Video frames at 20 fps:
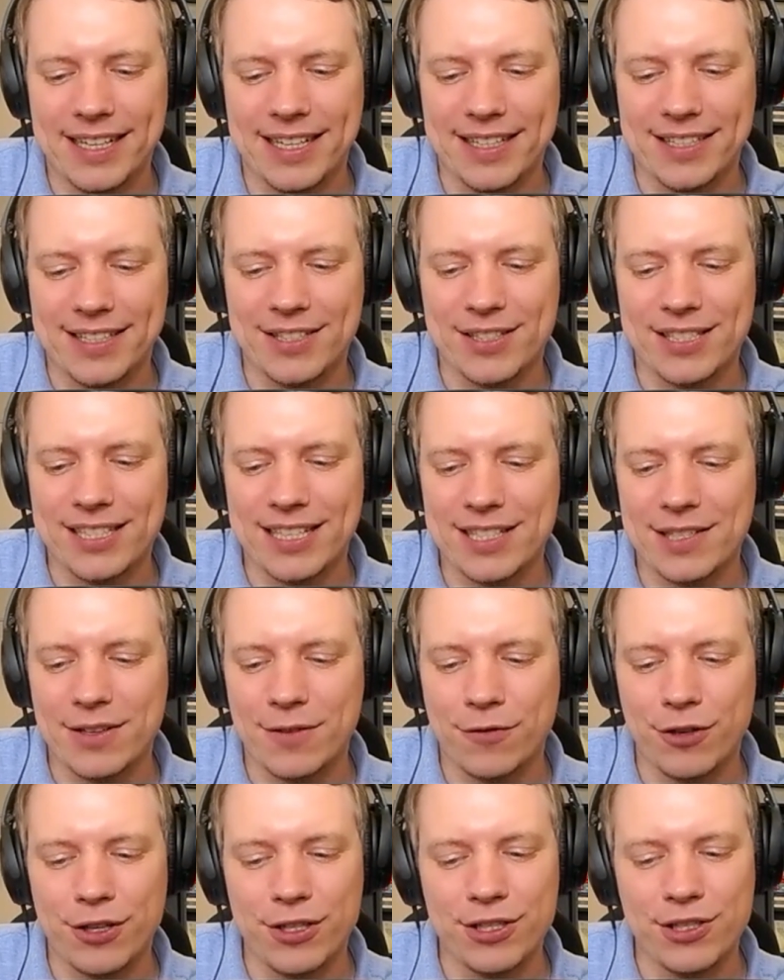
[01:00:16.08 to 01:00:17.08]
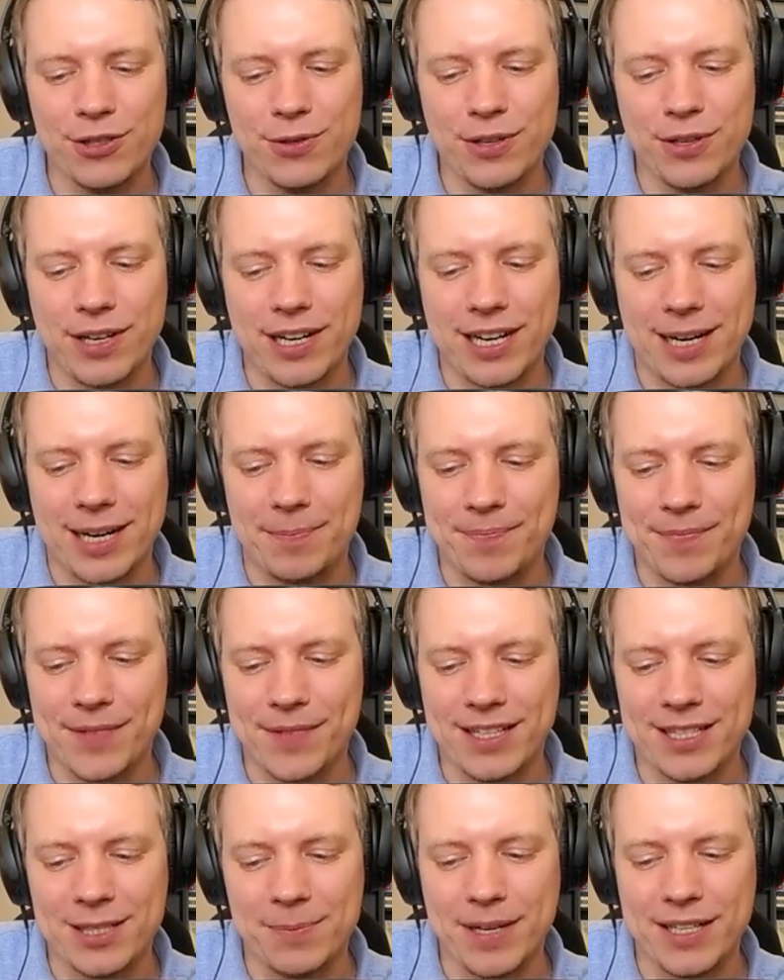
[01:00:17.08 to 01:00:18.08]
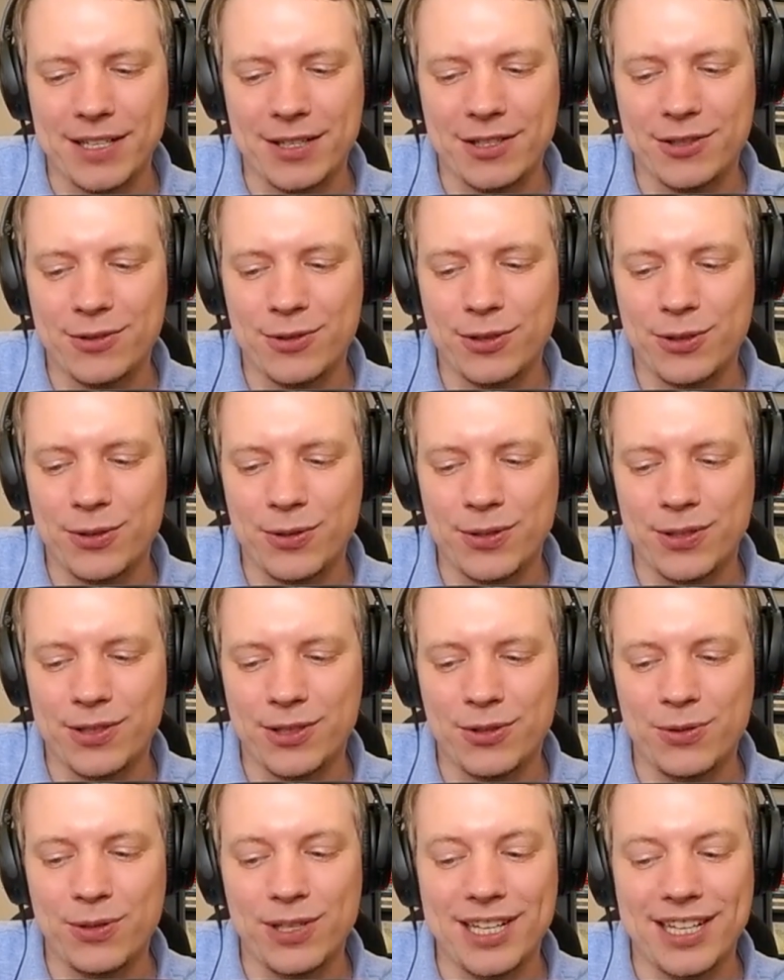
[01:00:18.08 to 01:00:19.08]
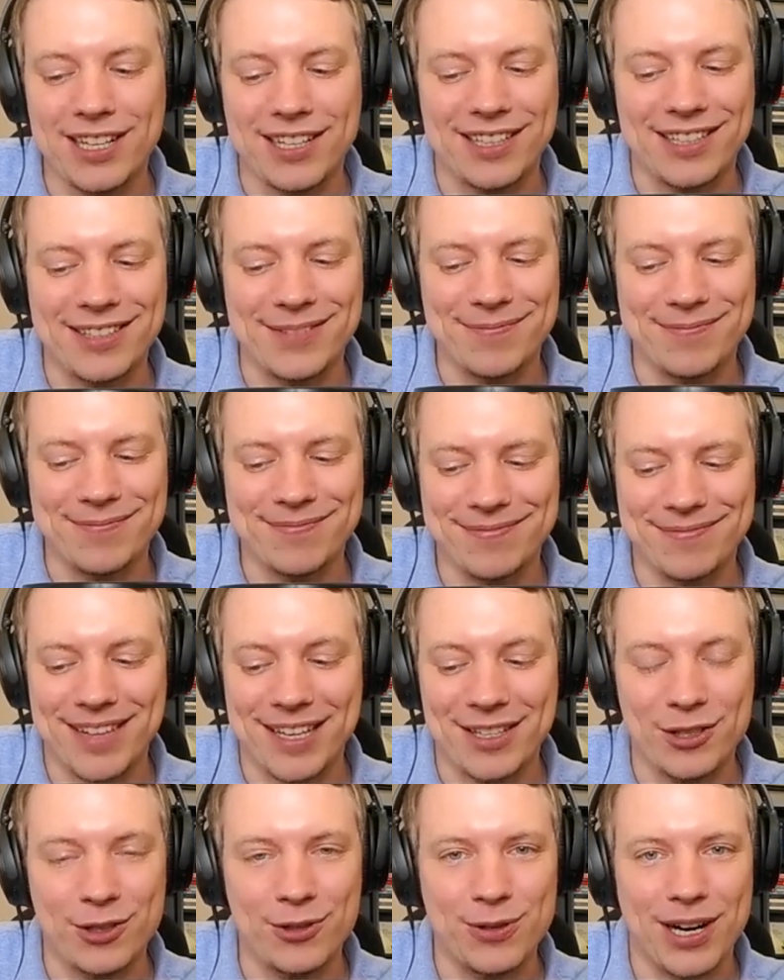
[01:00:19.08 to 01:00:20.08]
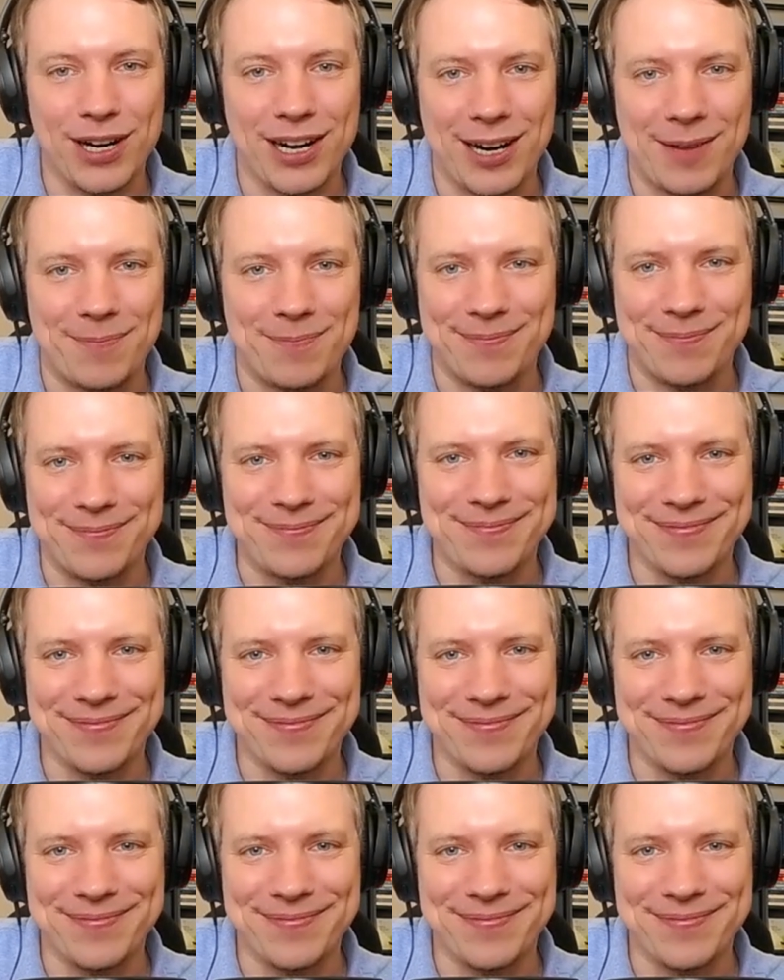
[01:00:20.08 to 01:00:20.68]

So it says, first, do no harm. It is better to do too little than to do harm.